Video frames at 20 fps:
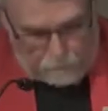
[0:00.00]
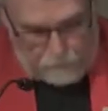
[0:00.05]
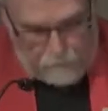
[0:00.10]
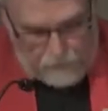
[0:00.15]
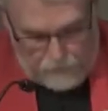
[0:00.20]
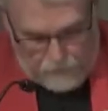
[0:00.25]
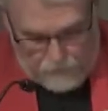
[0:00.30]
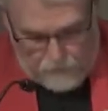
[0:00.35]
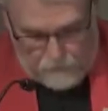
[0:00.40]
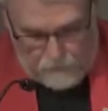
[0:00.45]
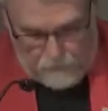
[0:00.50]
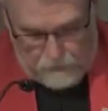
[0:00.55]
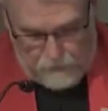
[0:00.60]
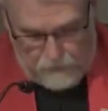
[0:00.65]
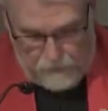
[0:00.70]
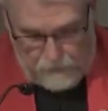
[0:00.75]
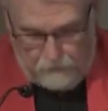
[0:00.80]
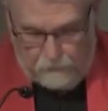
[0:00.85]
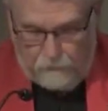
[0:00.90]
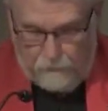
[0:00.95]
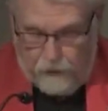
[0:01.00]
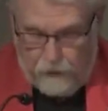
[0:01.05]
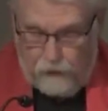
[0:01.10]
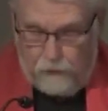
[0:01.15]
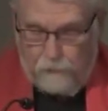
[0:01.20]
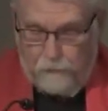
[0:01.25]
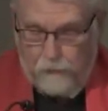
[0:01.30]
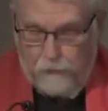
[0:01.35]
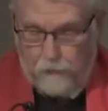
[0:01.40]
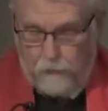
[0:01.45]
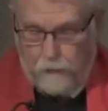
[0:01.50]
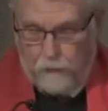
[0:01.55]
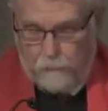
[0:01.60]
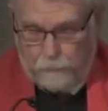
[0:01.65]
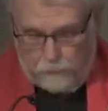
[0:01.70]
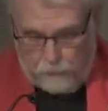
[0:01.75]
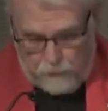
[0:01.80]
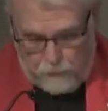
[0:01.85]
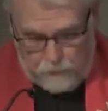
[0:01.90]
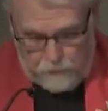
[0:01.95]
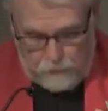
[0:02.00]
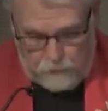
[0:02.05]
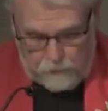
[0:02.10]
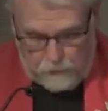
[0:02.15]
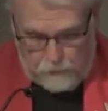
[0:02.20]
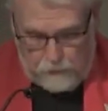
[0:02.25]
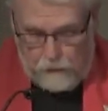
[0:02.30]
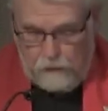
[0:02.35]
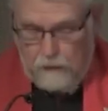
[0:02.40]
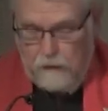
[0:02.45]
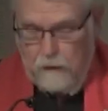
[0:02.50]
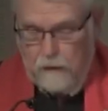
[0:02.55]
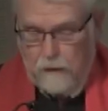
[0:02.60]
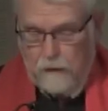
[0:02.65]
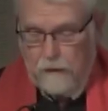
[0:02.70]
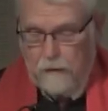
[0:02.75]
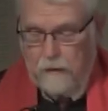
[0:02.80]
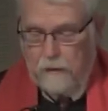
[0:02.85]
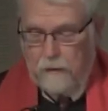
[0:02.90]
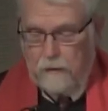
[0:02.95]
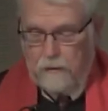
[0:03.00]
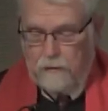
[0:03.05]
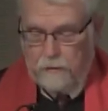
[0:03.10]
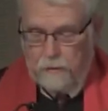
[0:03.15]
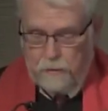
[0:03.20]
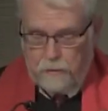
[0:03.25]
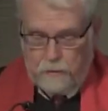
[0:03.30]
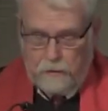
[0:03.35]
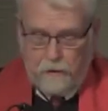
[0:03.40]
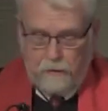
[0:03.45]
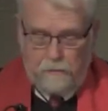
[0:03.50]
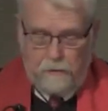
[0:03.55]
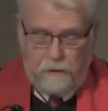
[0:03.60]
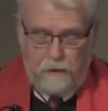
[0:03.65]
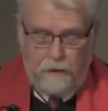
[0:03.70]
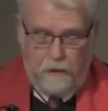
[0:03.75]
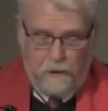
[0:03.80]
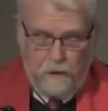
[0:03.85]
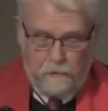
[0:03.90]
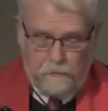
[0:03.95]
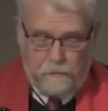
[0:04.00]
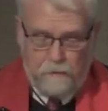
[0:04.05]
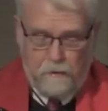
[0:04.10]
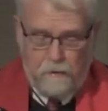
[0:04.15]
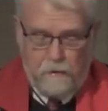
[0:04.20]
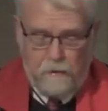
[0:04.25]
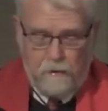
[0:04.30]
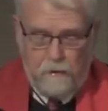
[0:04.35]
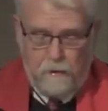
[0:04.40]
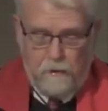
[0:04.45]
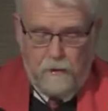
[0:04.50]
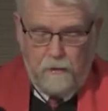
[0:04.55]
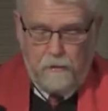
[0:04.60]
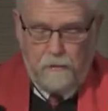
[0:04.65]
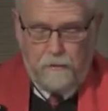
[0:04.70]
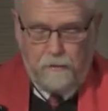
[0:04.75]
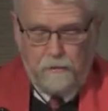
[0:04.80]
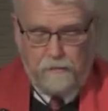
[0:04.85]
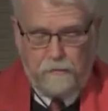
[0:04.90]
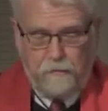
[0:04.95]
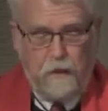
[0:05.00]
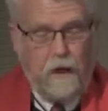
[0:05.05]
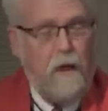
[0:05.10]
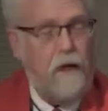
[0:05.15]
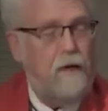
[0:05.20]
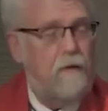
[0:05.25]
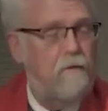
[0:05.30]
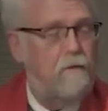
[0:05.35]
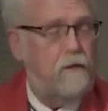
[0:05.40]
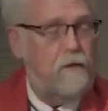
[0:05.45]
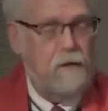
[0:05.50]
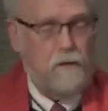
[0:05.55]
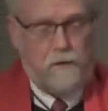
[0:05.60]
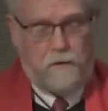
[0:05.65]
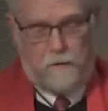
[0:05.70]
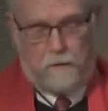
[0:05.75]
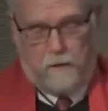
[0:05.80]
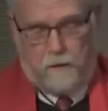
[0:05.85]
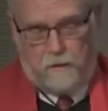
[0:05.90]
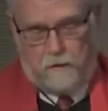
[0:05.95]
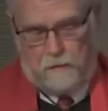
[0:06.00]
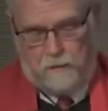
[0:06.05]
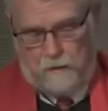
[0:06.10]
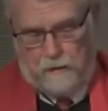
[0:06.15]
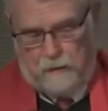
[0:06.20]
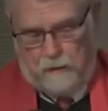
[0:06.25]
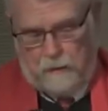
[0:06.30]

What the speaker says: place, an environment where a person can truly be helped to thrive in this world,